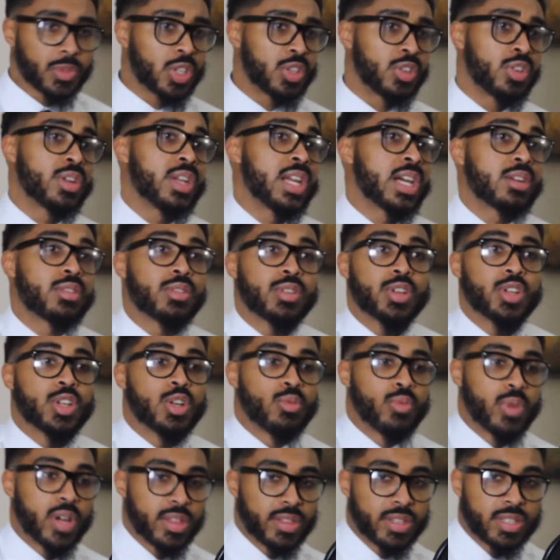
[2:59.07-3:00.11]
You're not going to know
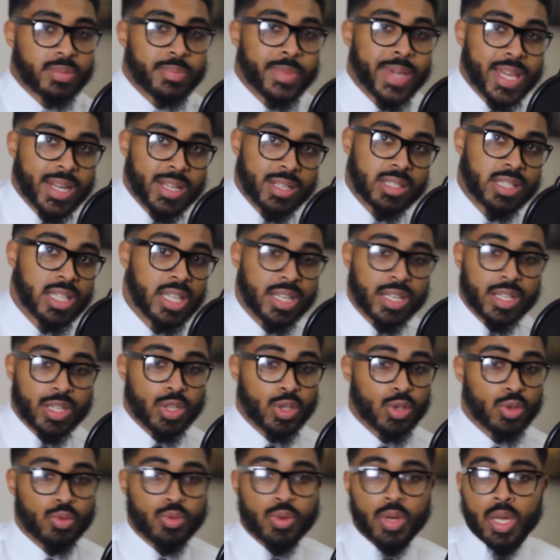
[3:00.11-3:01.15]
where this man is leading
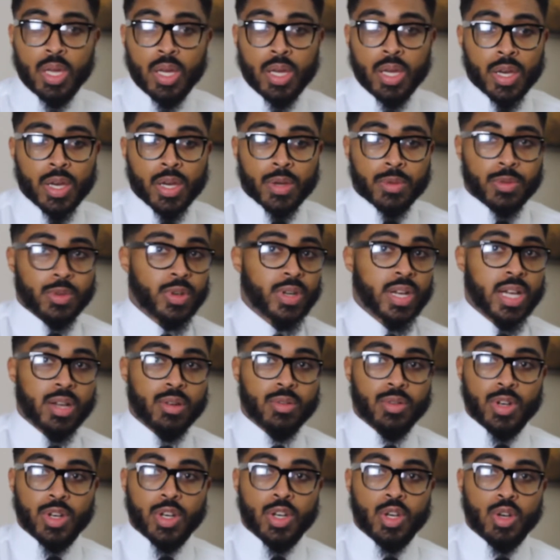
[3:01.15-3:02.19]
you. You're not
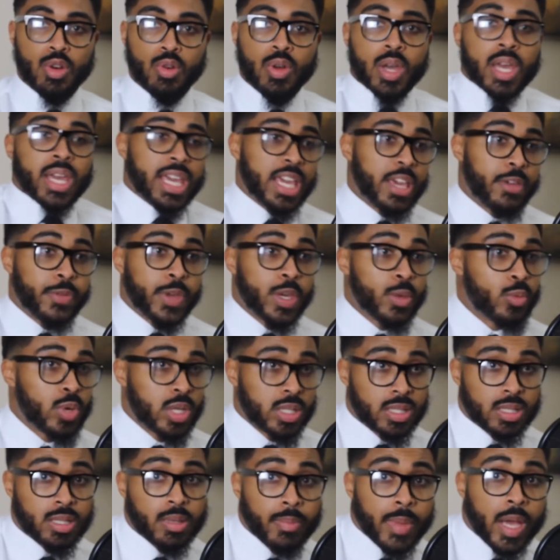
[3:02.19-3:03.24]
going to know if he
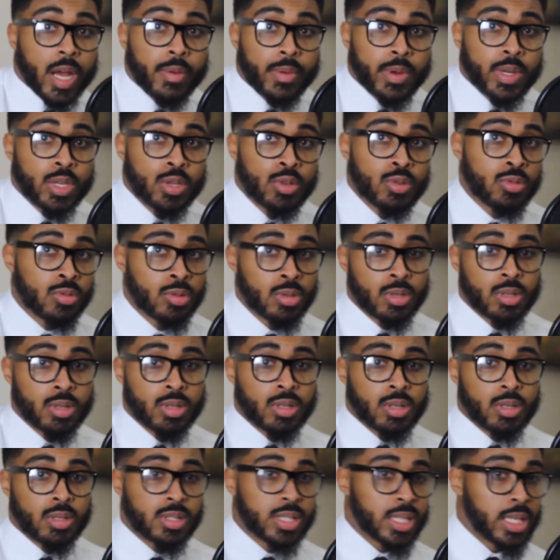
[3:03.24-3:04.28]
wants to marry you.
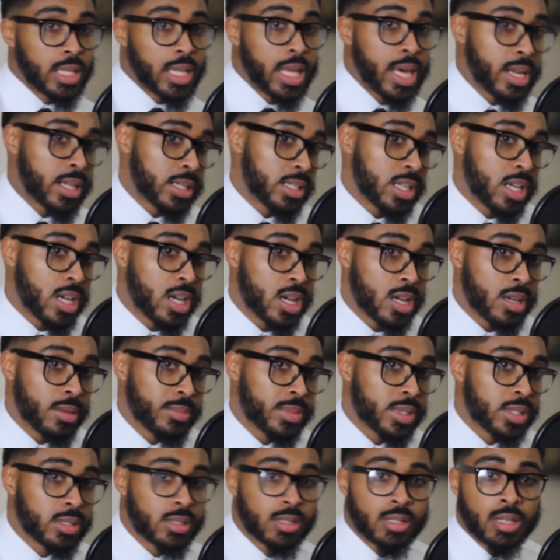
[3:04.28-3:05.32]
See, a lot of
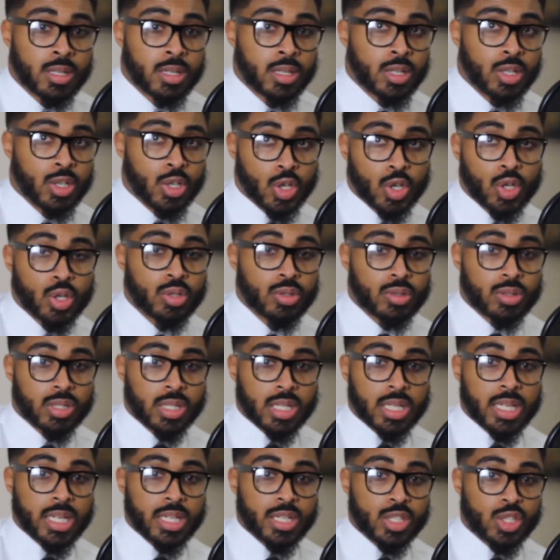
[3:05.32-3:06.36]
times, girls
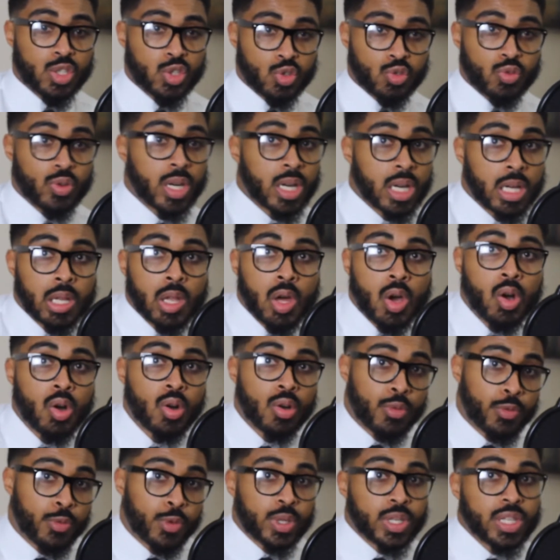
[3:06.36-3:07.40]
get strung along
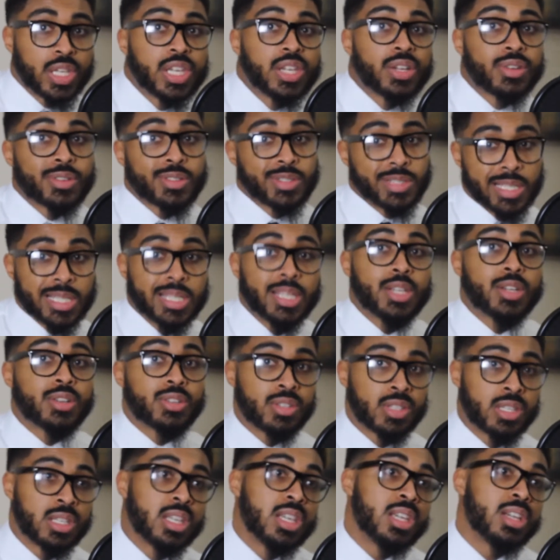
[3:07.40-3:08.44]
for years and years
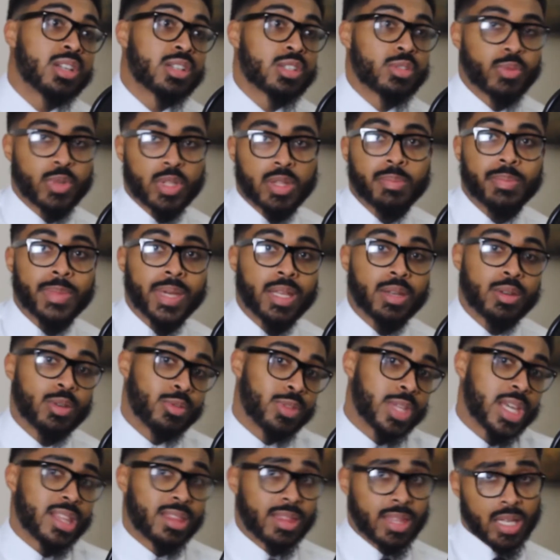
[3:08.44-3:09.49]
and years with men who
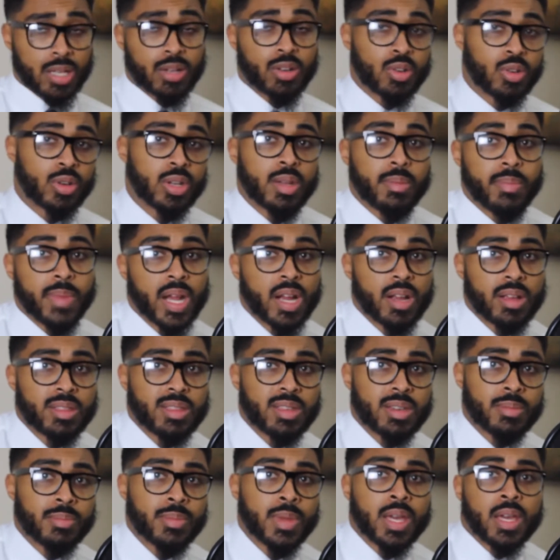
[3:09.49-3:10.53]
they think are going to marry
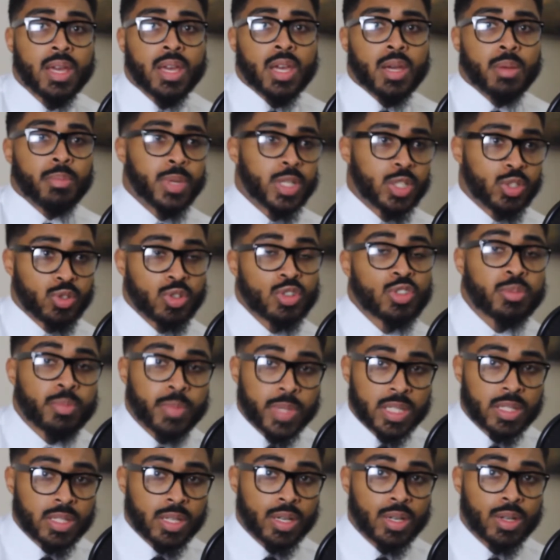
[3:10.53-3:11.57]
them. But truth be
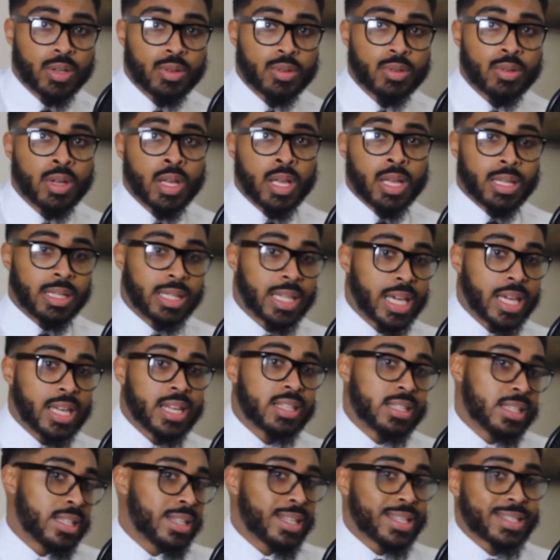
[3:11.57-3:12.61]
told, ladies,
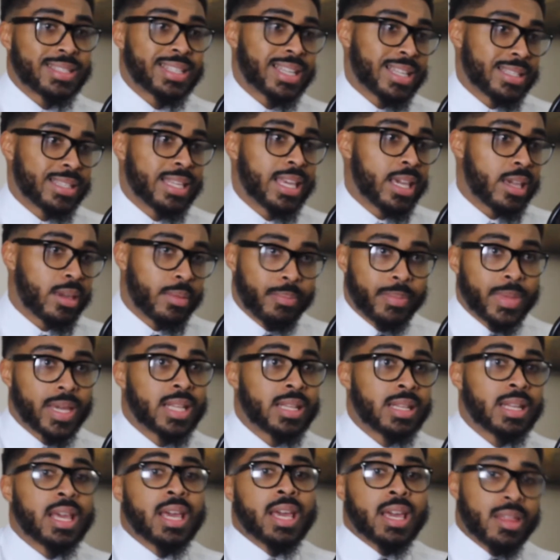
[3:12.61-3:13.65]
it does not take
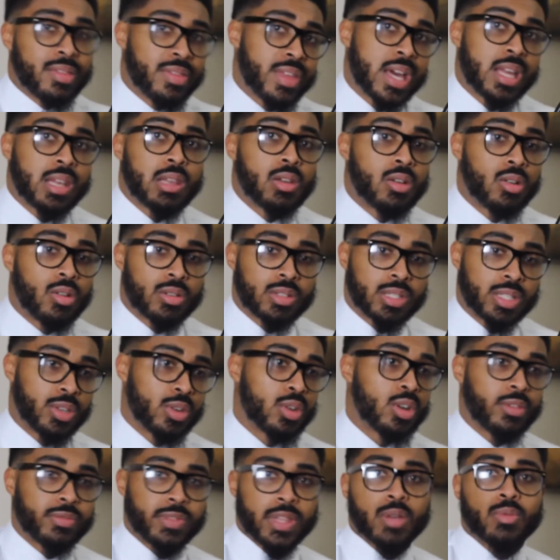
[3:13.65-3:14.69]
men that long to
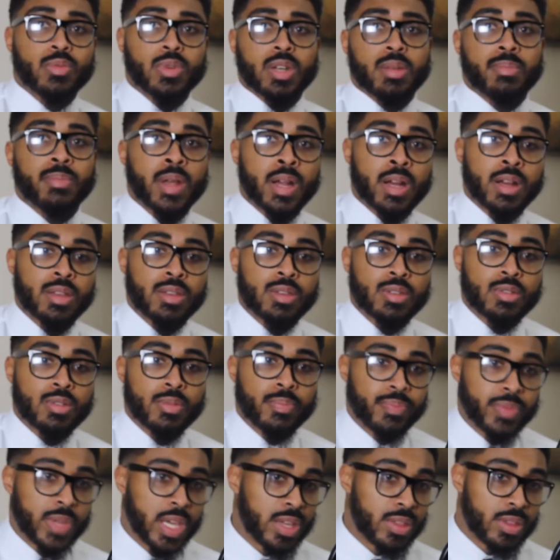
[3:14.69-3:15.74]
know if they want to marry
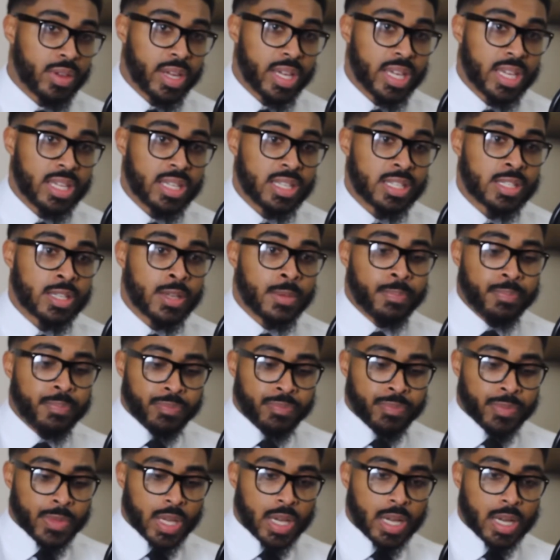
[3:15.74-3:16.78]
you. Either he's
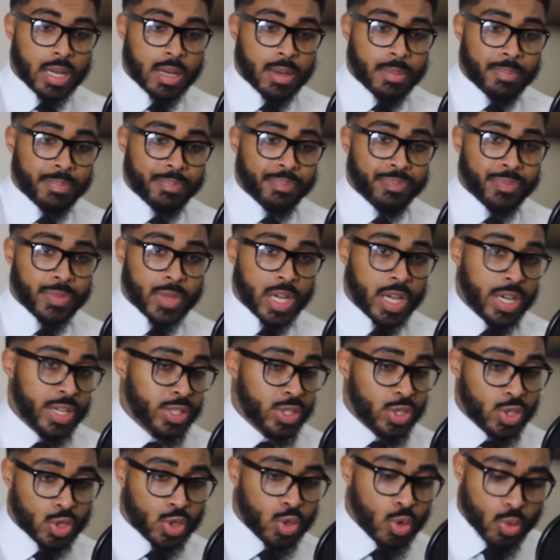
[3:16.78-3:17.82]
um,
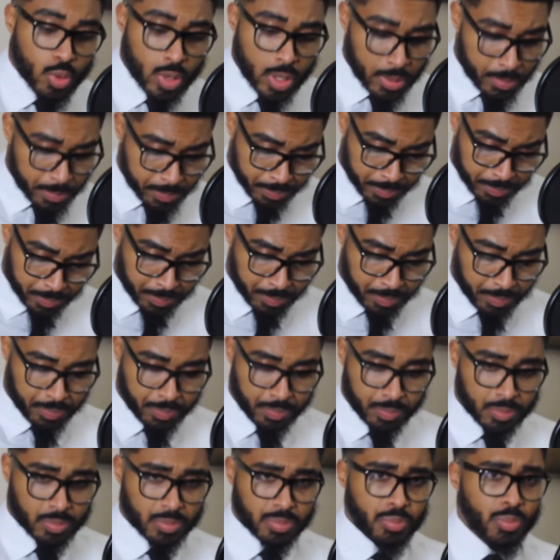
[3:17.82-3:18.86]
unsure
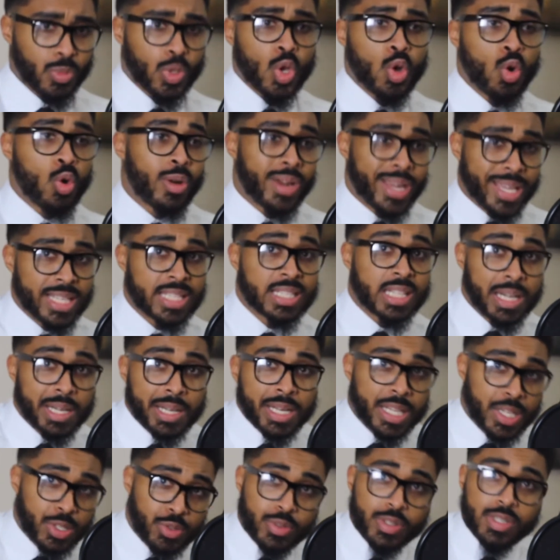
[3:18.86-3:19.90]
or he's
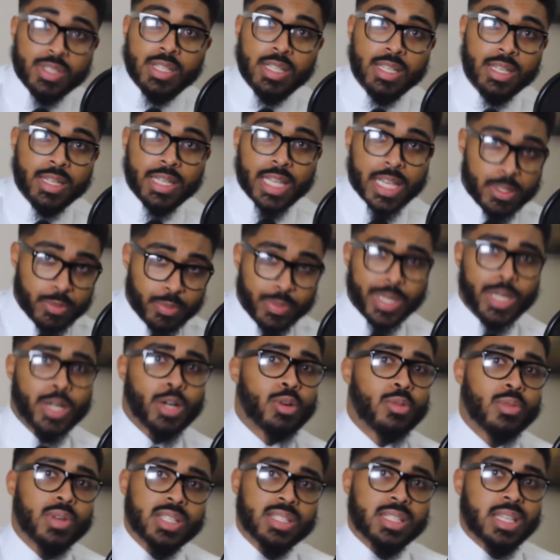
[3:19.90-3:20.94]
uninterested. That's what I
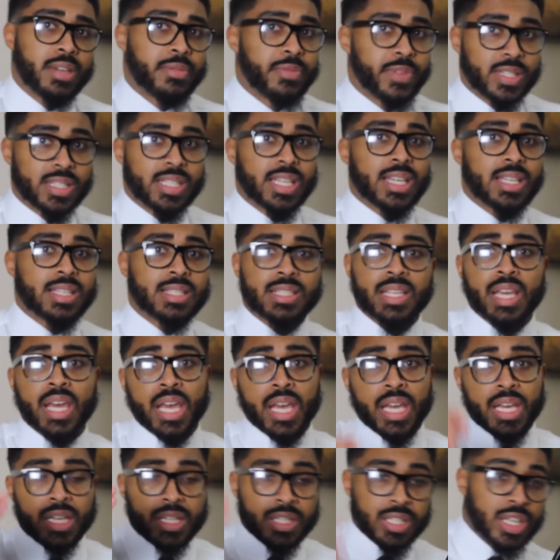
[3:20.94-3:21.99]
always say. If it takes
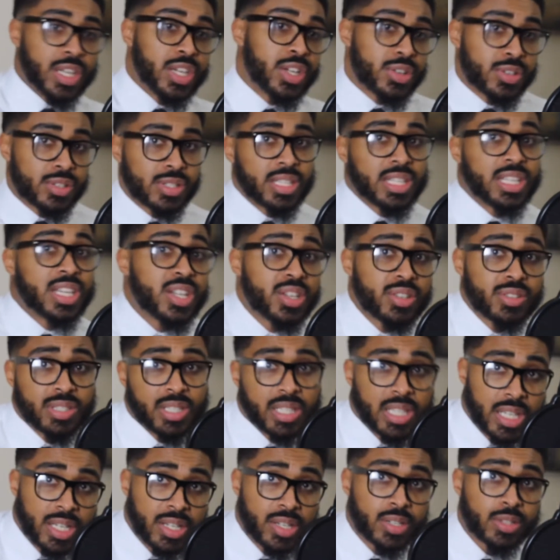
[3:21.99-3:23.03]
years and years and
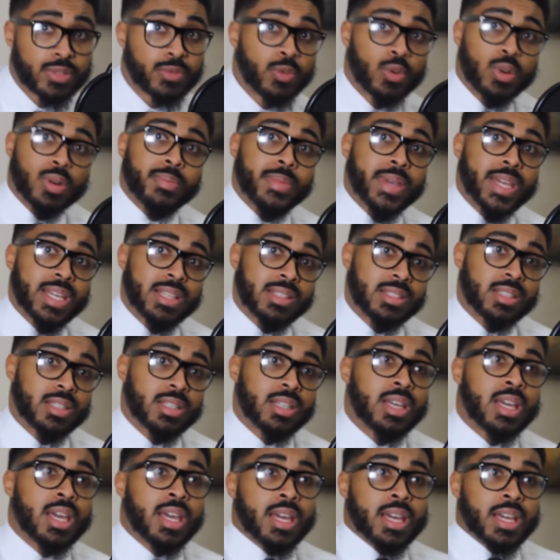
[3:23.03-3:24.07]
years for a man to
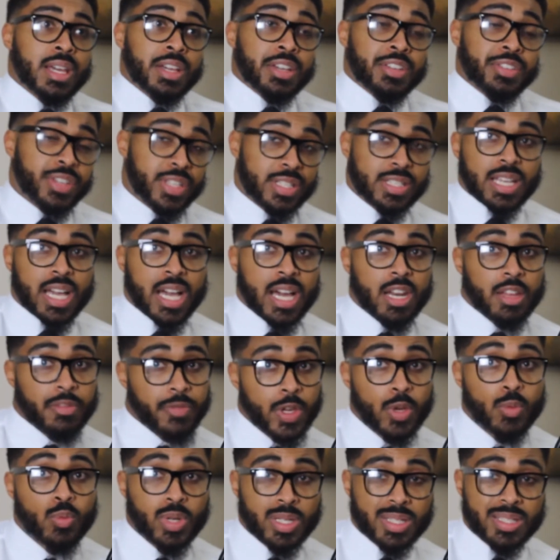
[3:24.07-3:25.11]
decide if
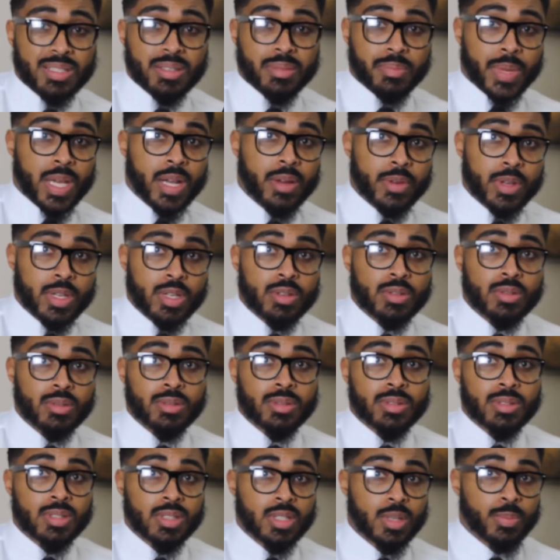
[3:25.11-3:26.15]
he wants to marry you,
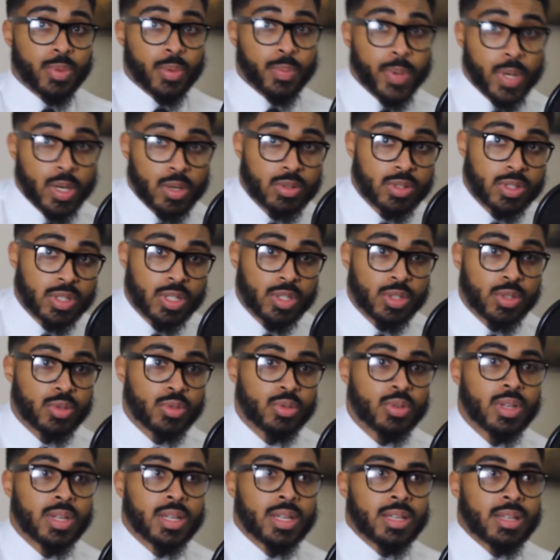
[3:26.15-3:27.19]
to propose to you,
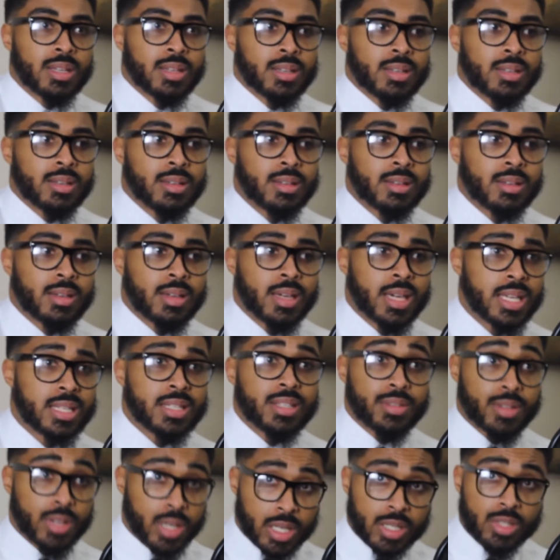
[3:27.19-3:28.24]
he's
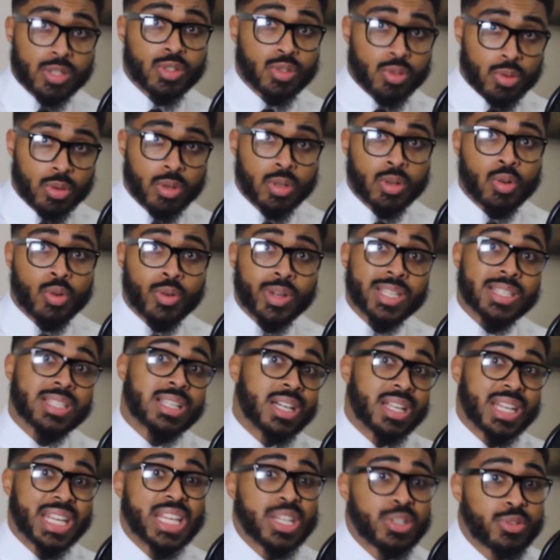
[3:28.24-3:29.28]
either unsure or he's
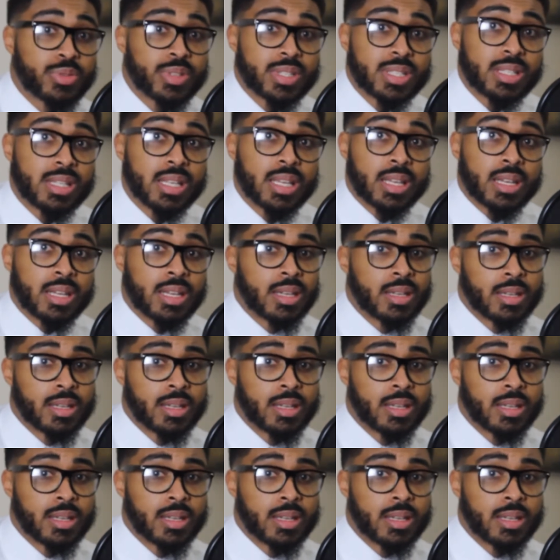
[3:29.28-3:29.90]
uninterested.